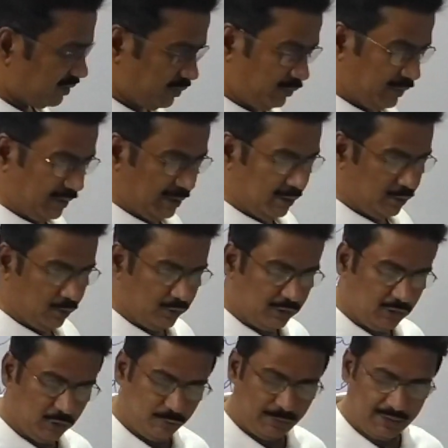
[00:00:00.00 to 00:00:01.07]
When it
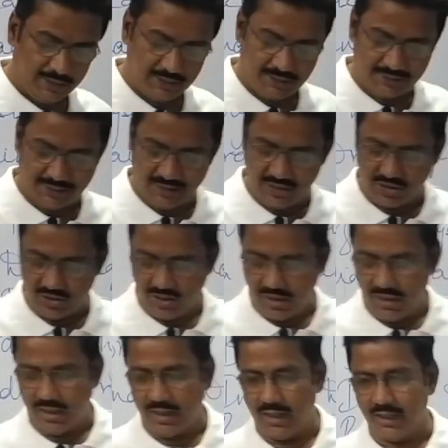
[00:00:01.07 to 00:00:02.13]
goes into Bangladesh,
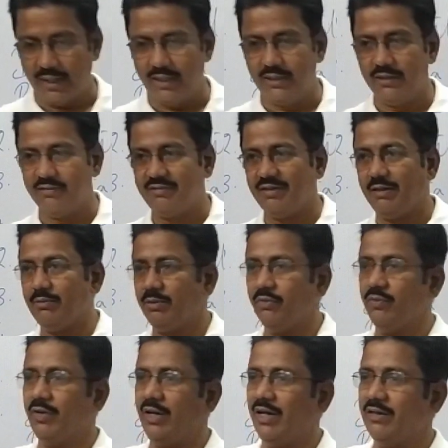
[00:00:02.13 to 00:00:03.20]
again the same
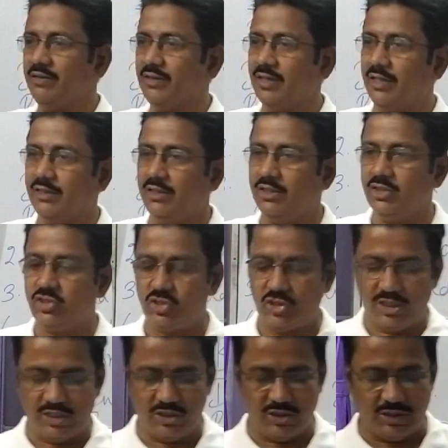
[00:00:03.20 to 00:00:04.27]
river has another
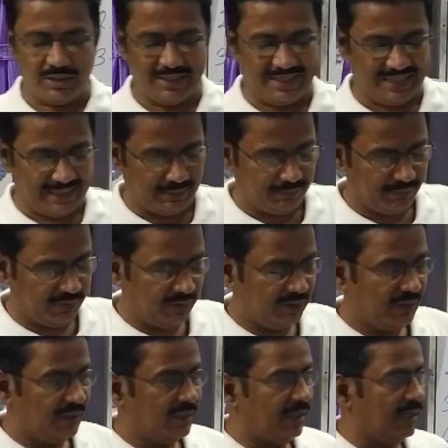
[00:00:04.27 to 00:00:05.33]
change in name,
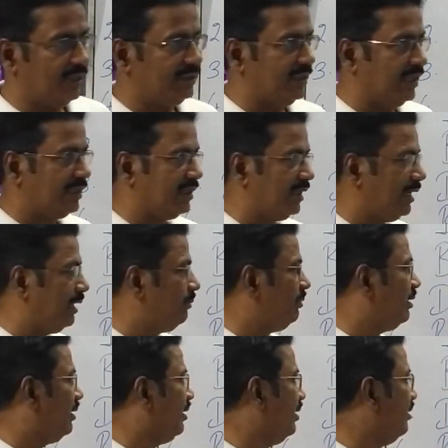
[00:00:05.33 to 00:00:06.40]
and that
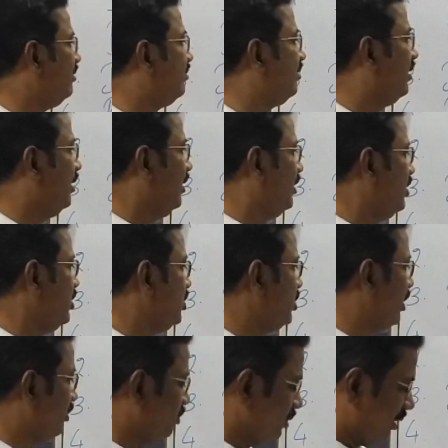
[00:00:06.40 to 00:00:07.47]
name is
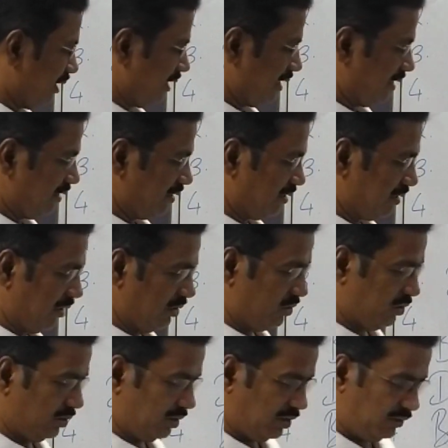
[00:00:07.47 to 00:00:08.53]
Jamuna in the
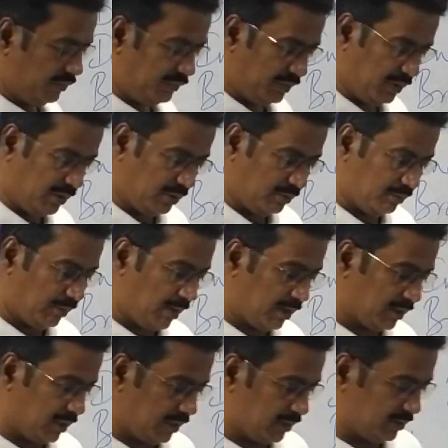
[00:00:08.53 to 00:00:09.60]
country of
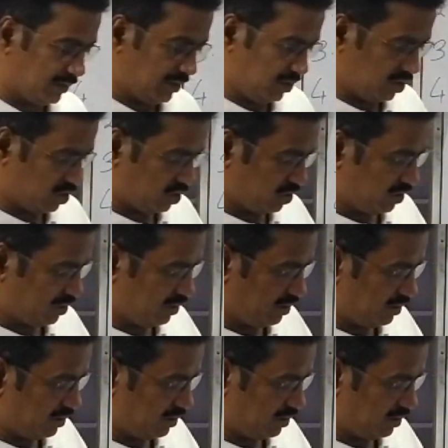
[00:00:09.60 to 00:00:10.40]
Bangladesh.